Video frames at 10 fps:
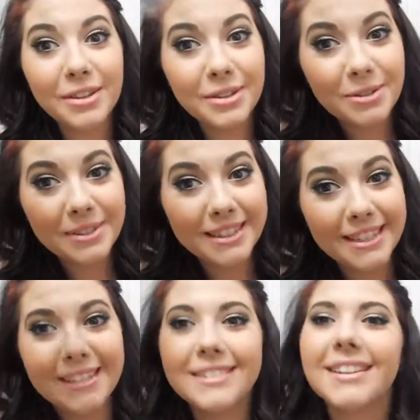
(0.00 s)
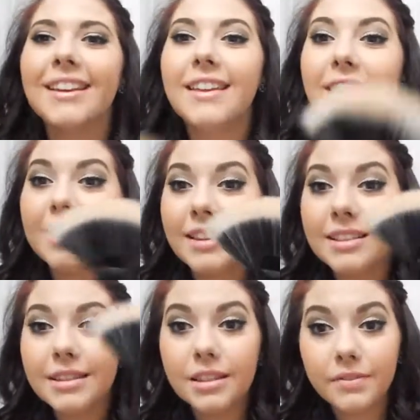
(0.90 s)
you do with these.
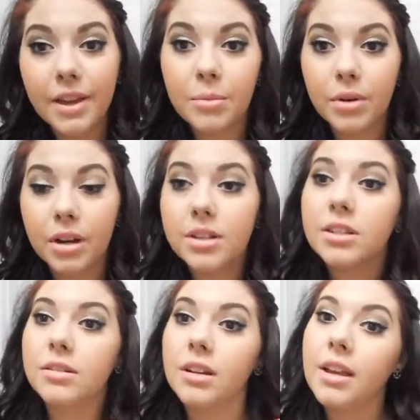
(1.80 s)
This is a fan brush.